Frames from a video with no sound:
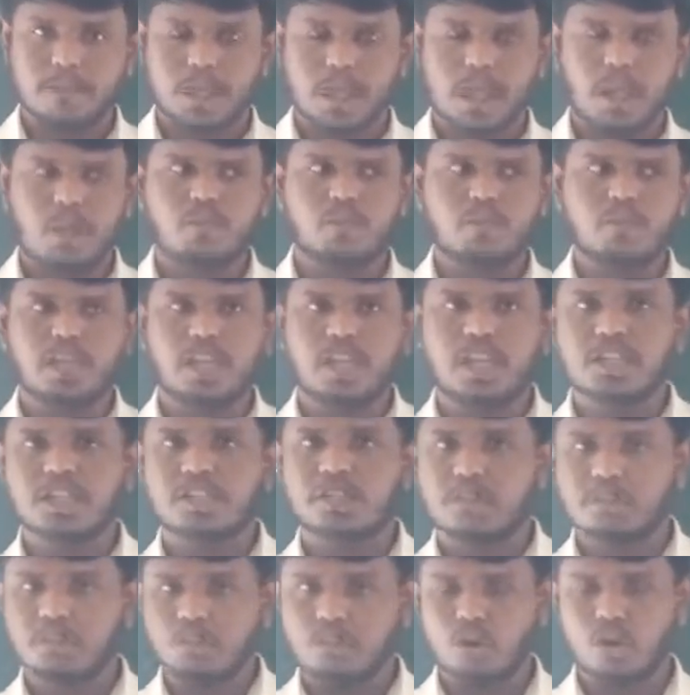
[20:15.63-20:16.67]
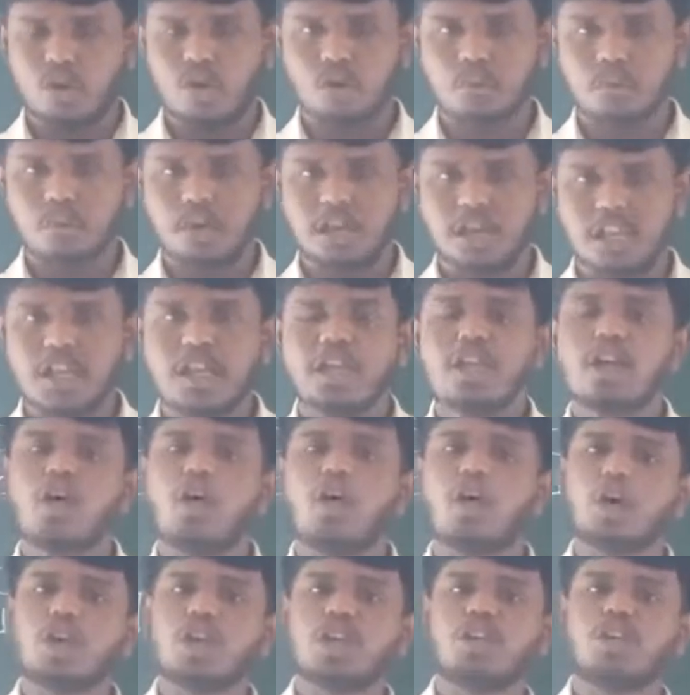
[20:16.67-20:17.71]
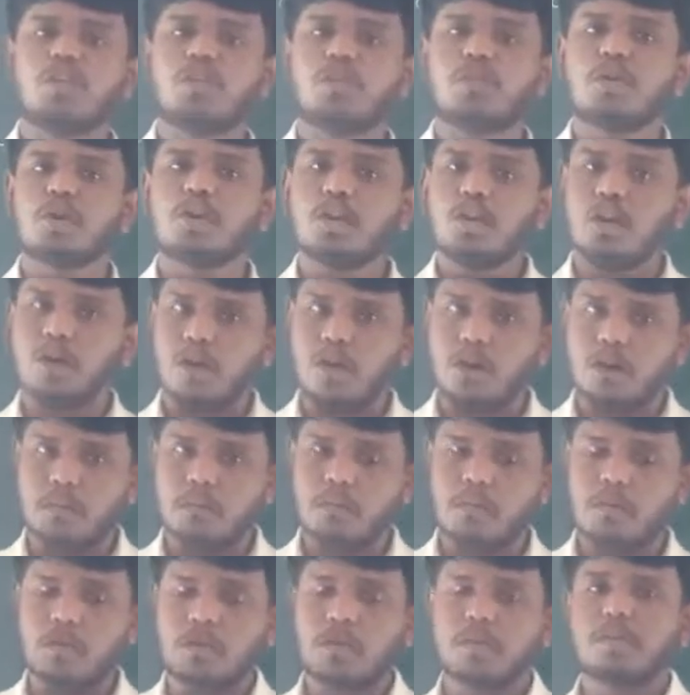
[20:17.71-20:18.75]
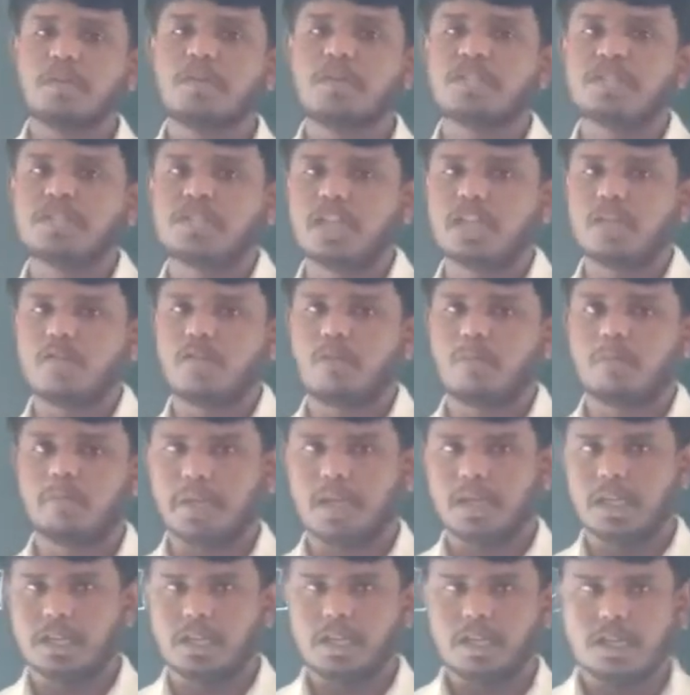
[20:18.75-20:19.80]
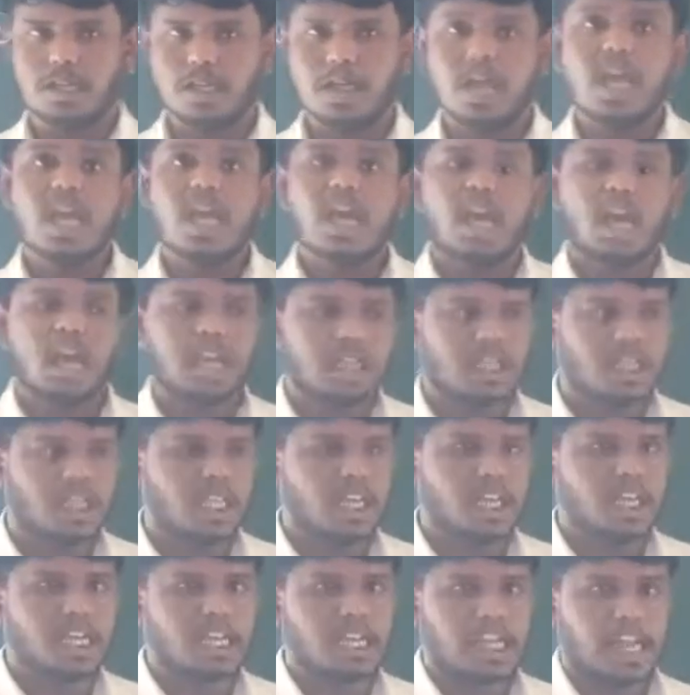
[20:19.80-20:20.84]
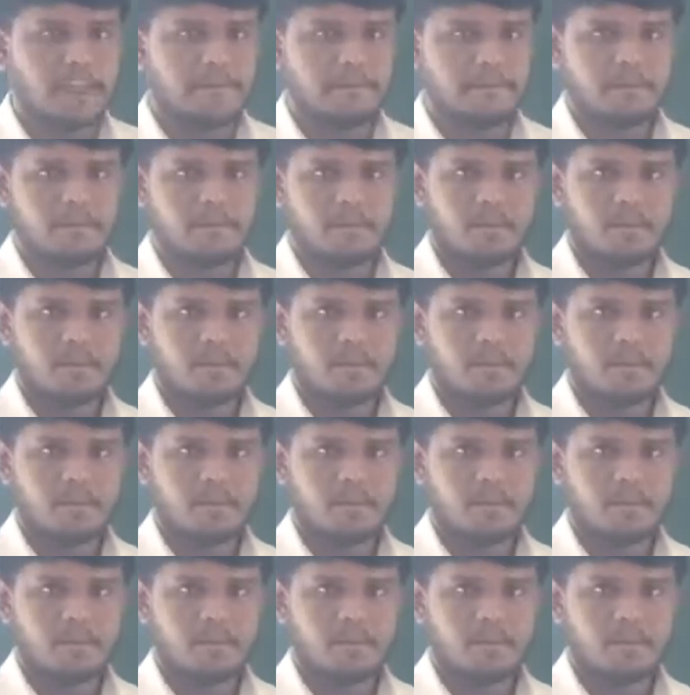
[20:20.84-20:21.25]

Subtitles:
If there is a monopoly, oligopoly or monopolistic competition, at that time